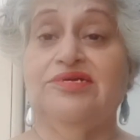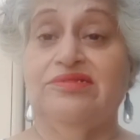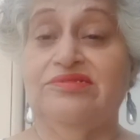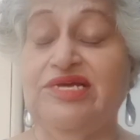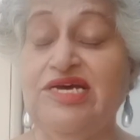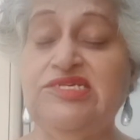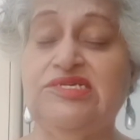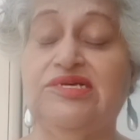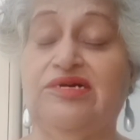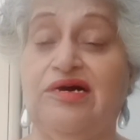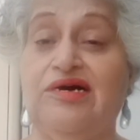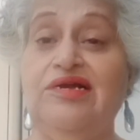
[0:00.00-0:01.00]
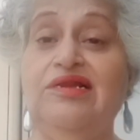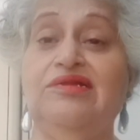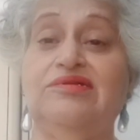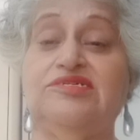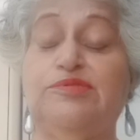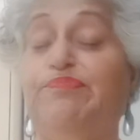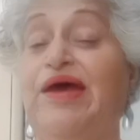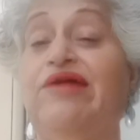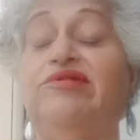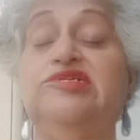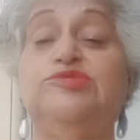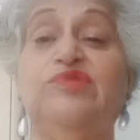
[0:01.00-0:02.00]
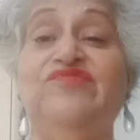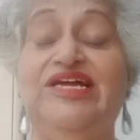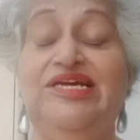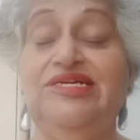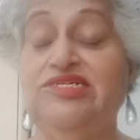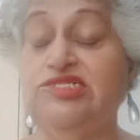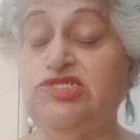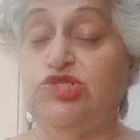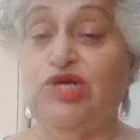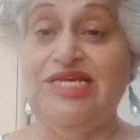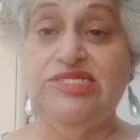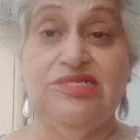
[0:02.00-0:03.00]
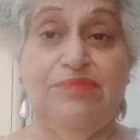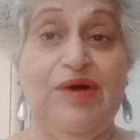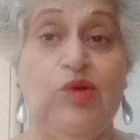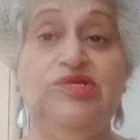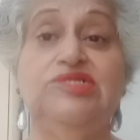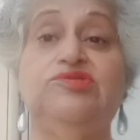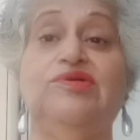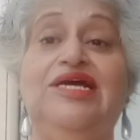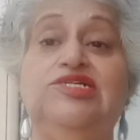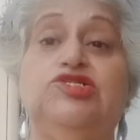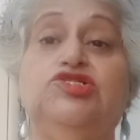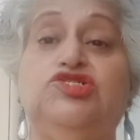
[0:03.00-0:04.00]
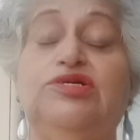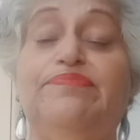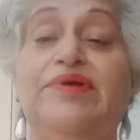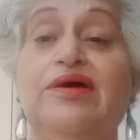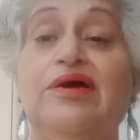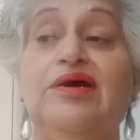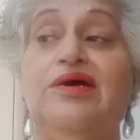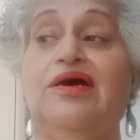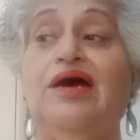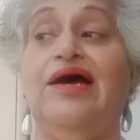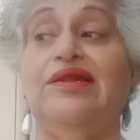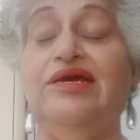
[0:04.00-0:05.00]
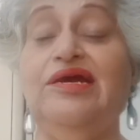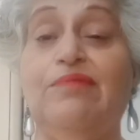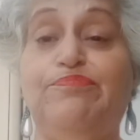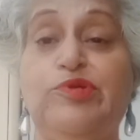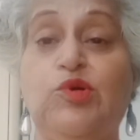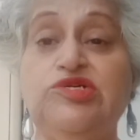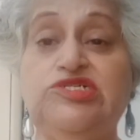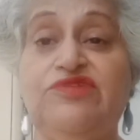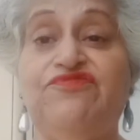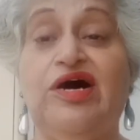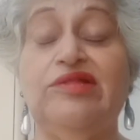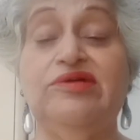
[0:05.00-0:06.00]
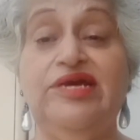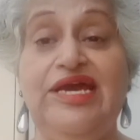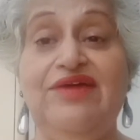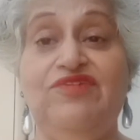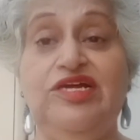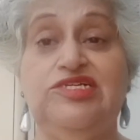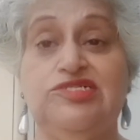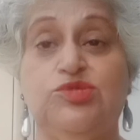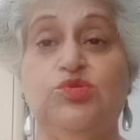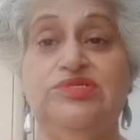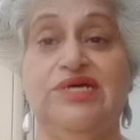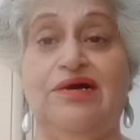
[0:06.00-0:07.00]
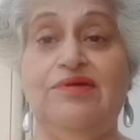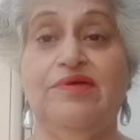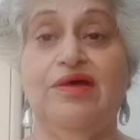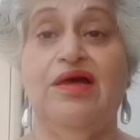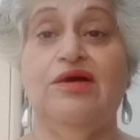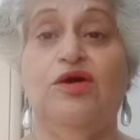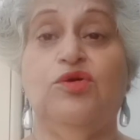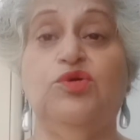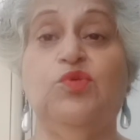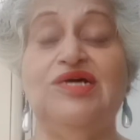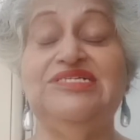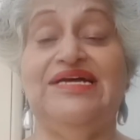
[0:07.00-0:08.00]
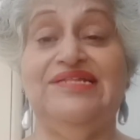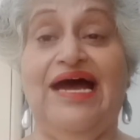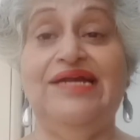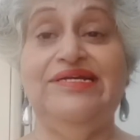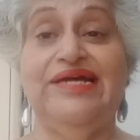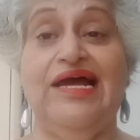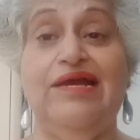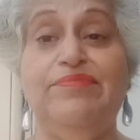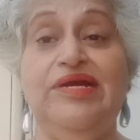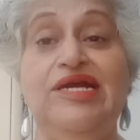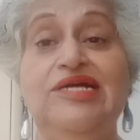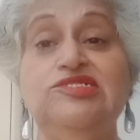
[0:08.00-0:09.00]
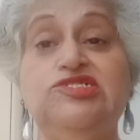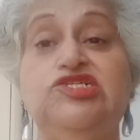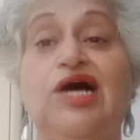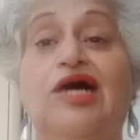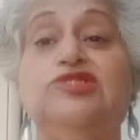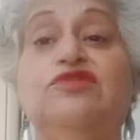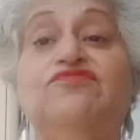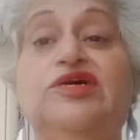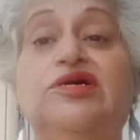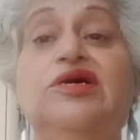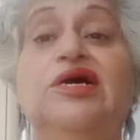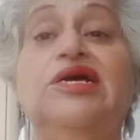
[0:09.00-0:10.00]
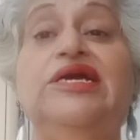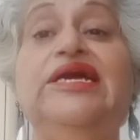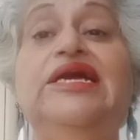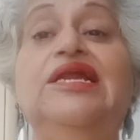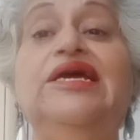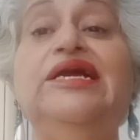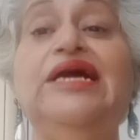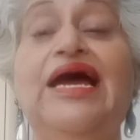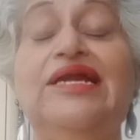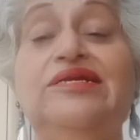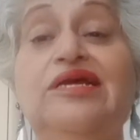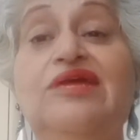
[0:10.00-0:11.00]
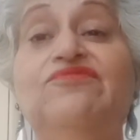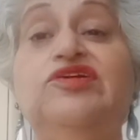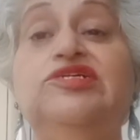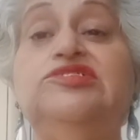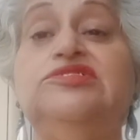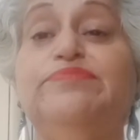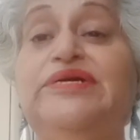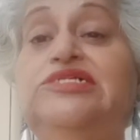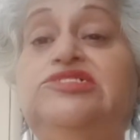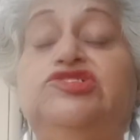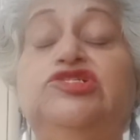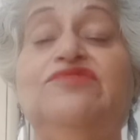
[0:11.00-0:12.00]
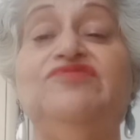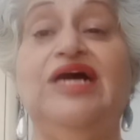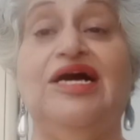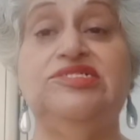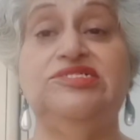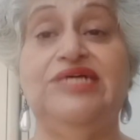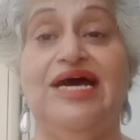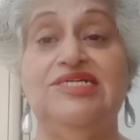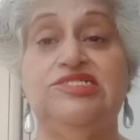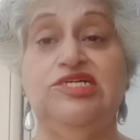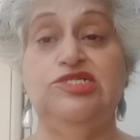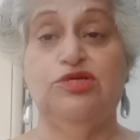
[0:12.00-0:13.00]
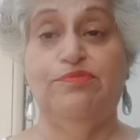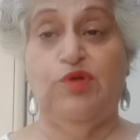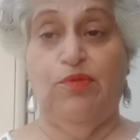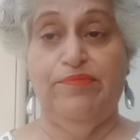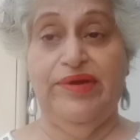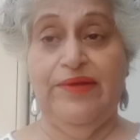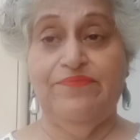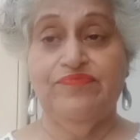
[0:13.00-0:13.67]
This girl's parents were very distressed about this relationship, and they approached Father A.V. D'Souza, who was at that time in charge of the Healing and Deliverance Ministry of the Archdiocese of Bombay.